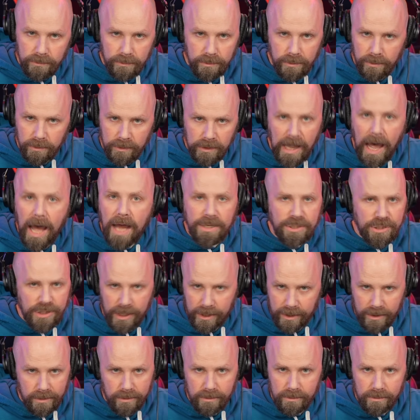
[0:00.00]

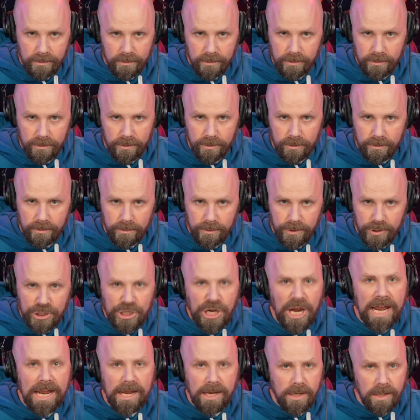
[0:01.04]
logic
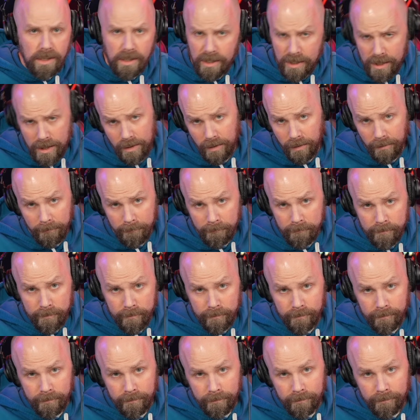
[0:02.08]
chain here.
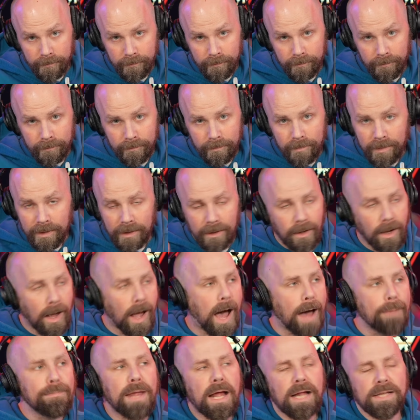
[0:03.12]

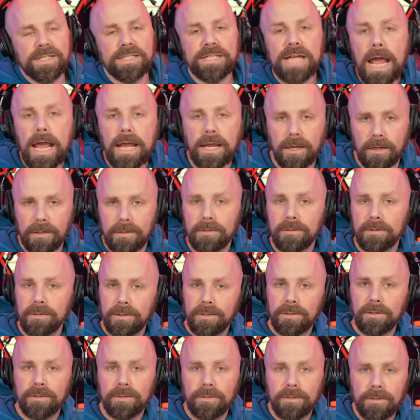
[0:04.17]
I'm not saying
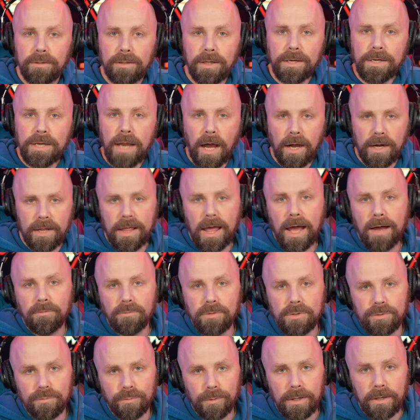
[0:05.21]
that none of that
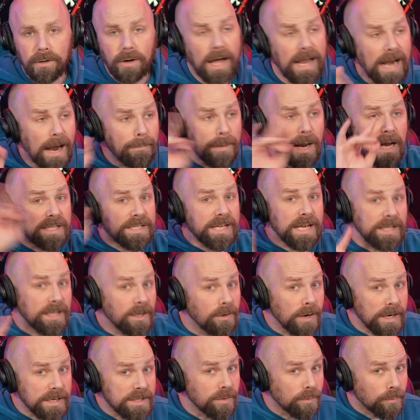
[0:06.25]
was real. And I'm not saying there
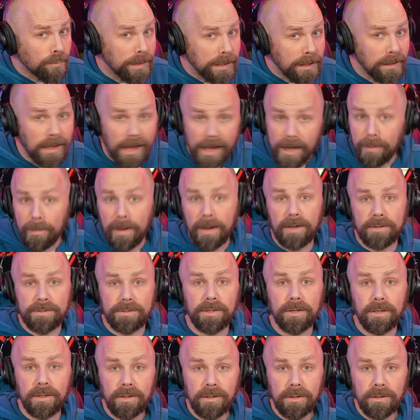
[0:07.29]
isn't real
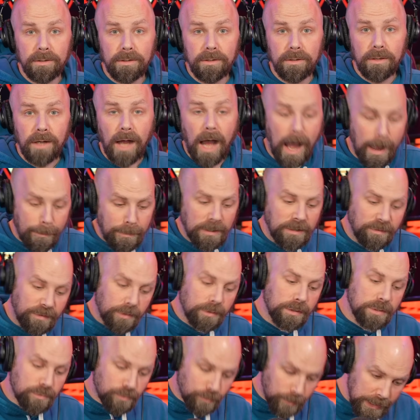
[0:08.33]
animosity. I believe there
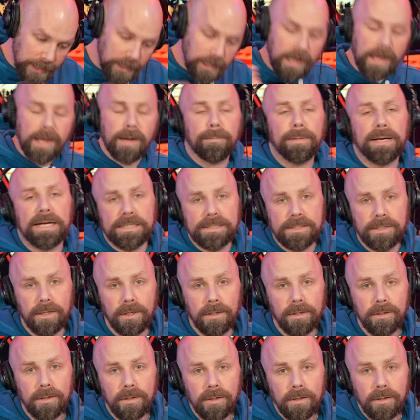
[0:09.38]
is real
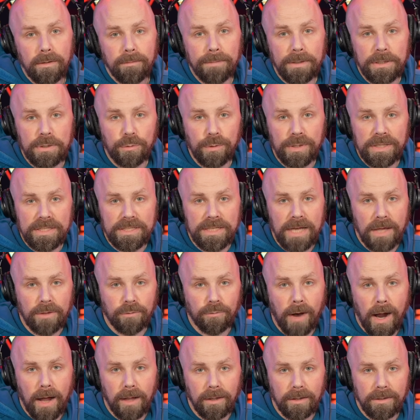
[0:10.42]
animosity between Seth
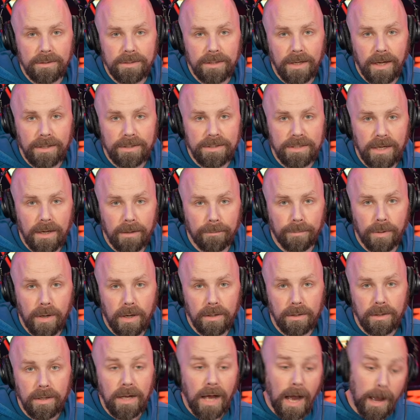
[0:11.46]
Rollins and CM
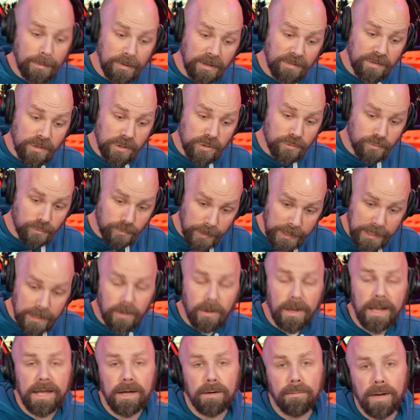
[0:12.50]
Punk. I believe there's real
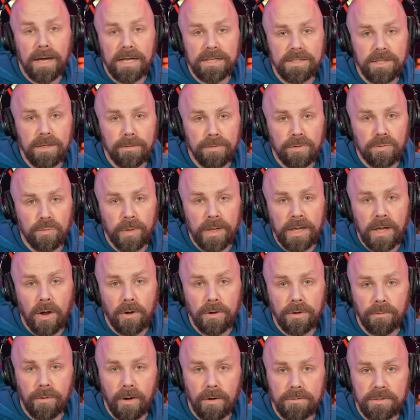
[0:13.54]
animosity between
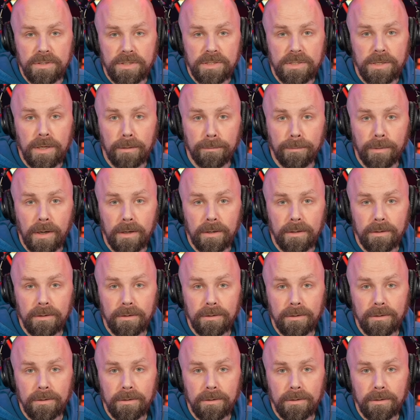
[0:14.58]
Cody Rhodes and CM Punk.